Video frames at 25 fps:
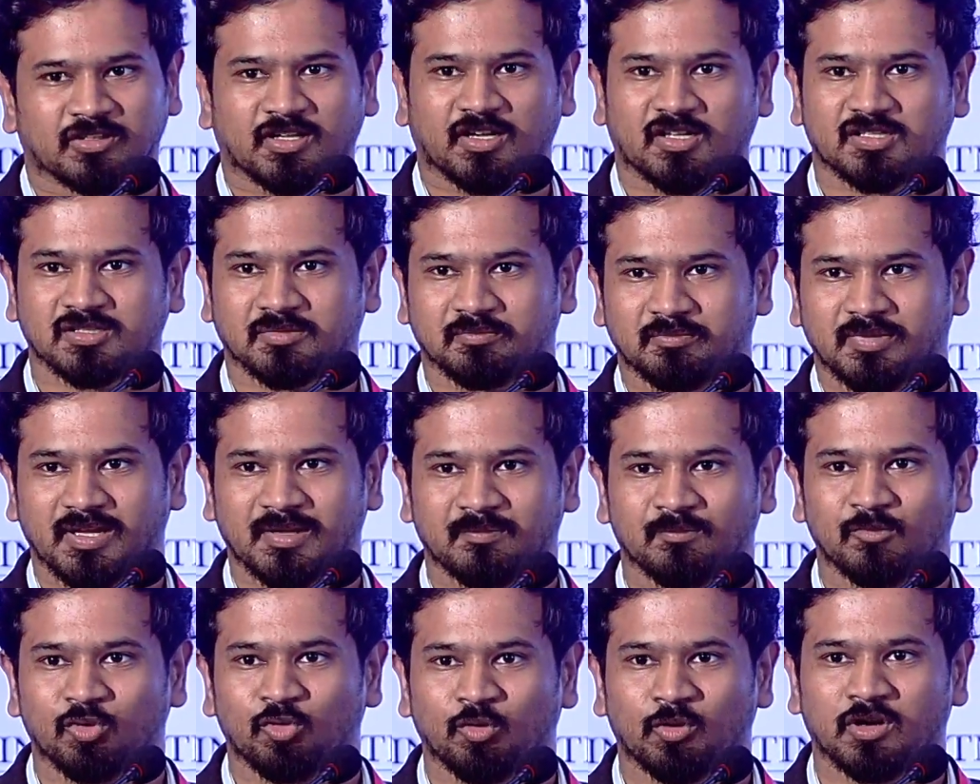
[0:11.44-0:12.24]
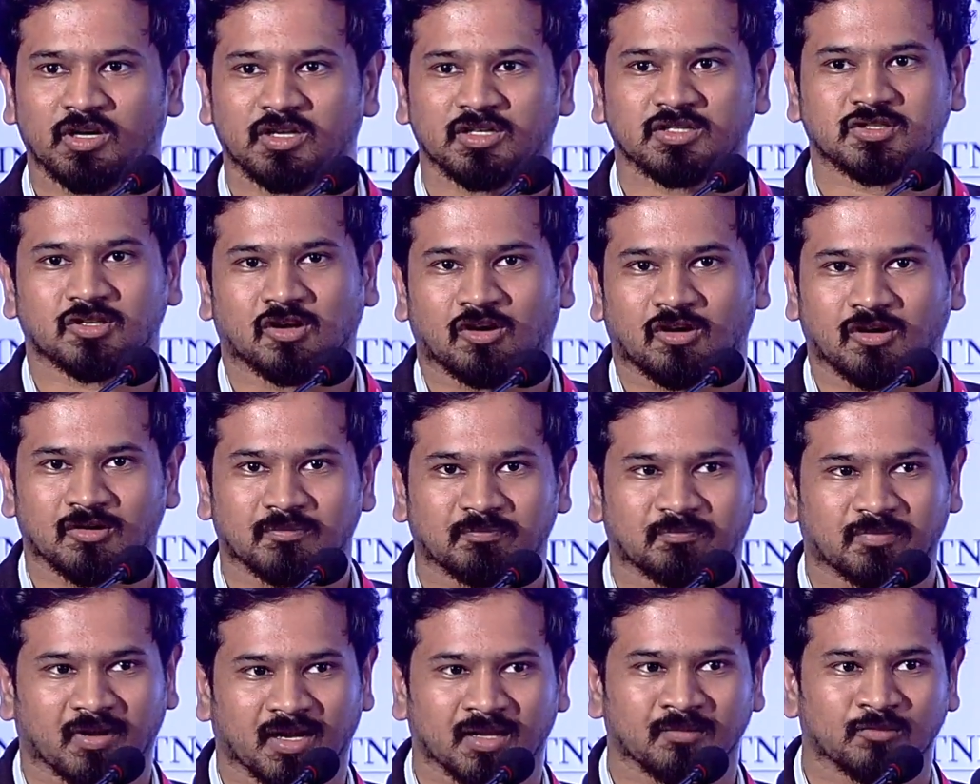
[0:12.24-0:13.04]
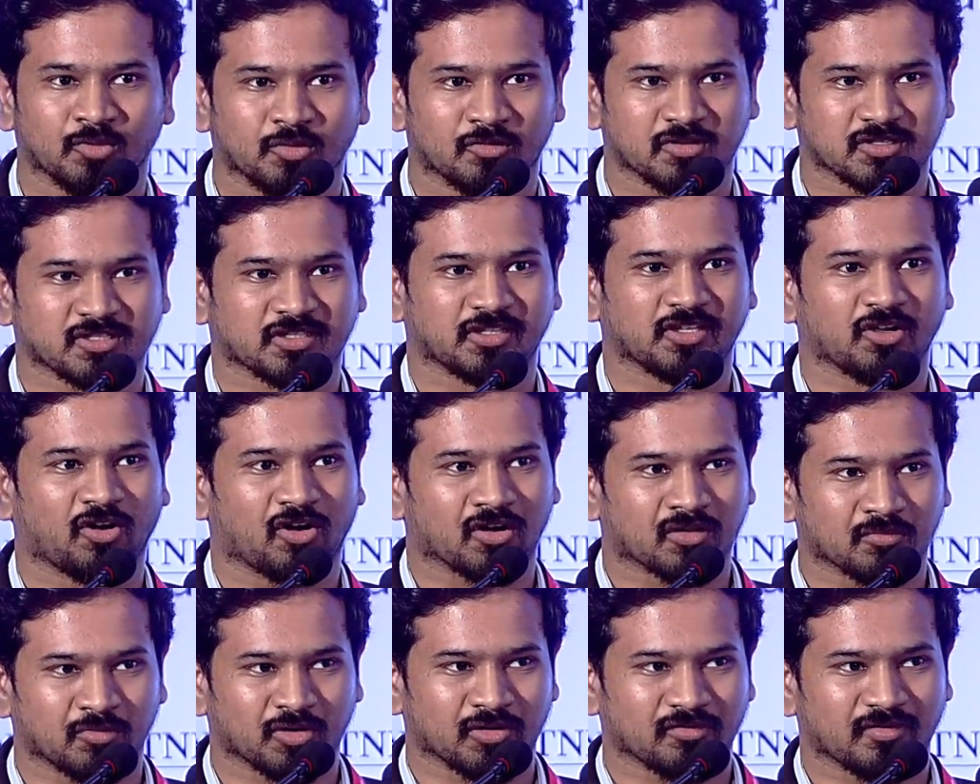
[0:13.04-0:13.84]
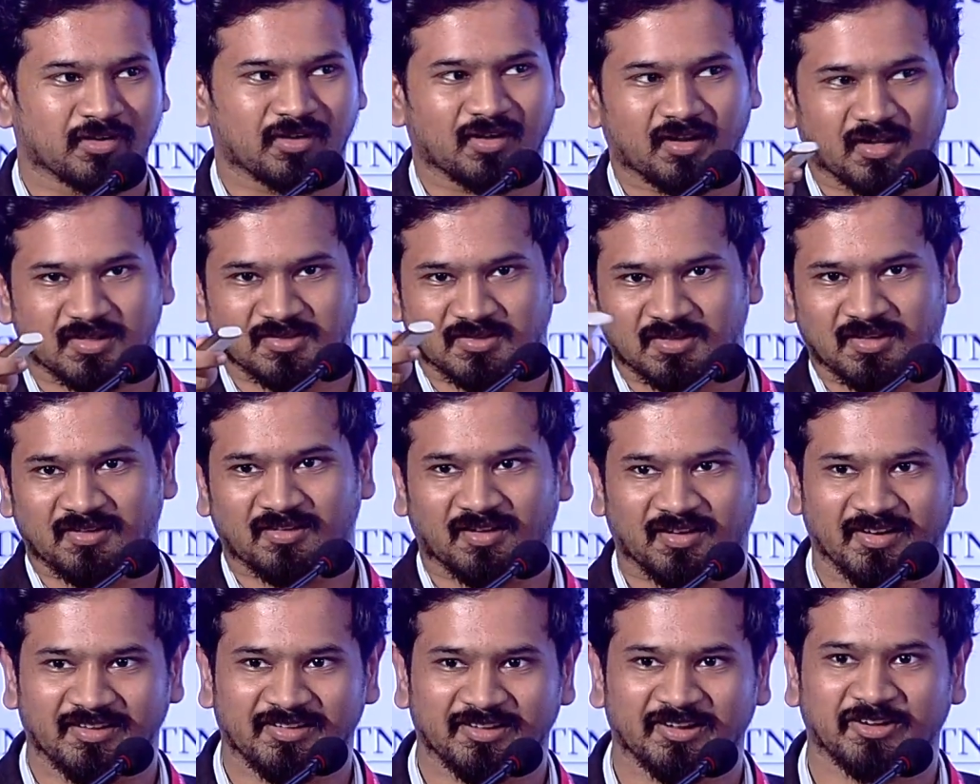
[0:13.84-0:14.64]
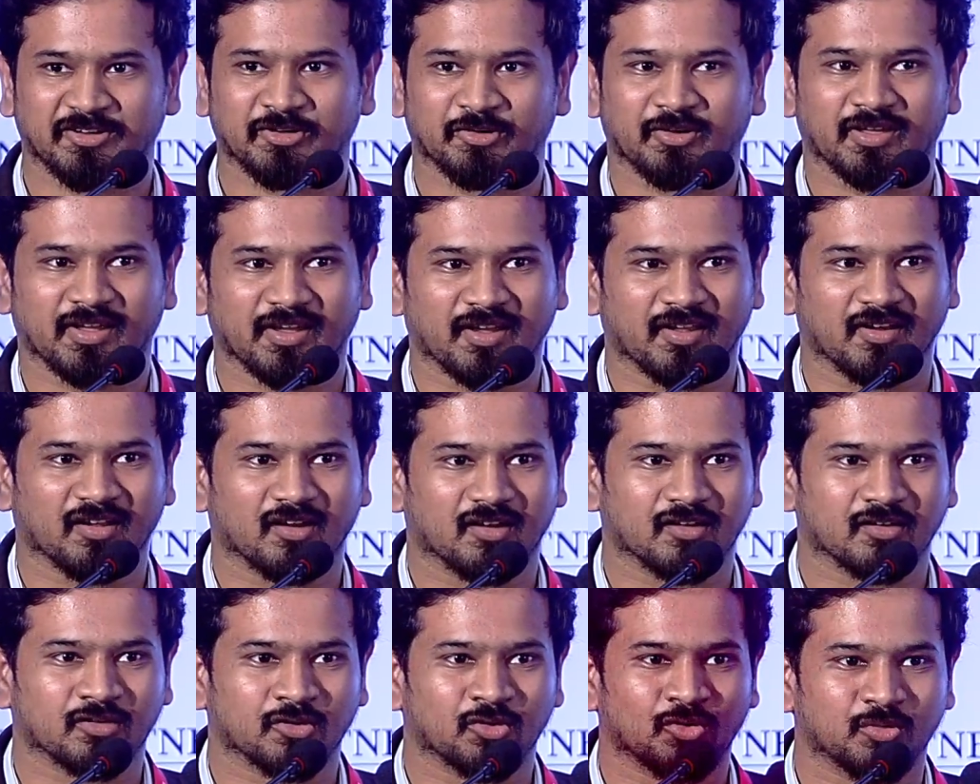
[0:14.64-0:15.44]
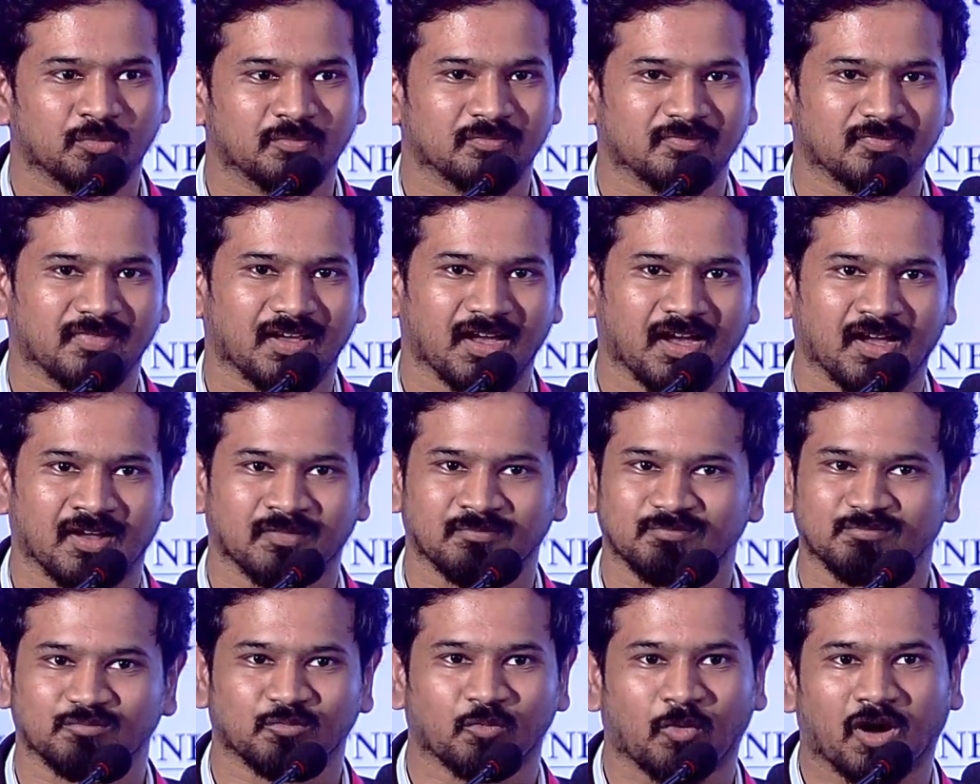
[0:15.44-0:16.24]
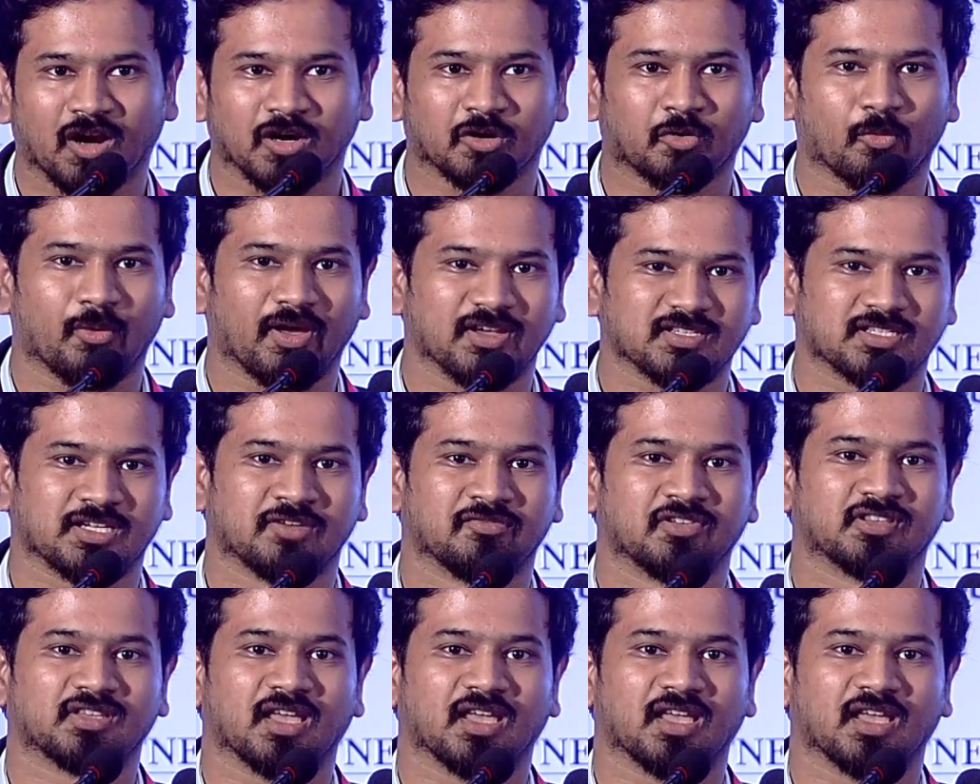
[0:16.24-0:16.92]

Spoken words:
are some big movers or prime movers in the automotive industry right here today in our room. And one question with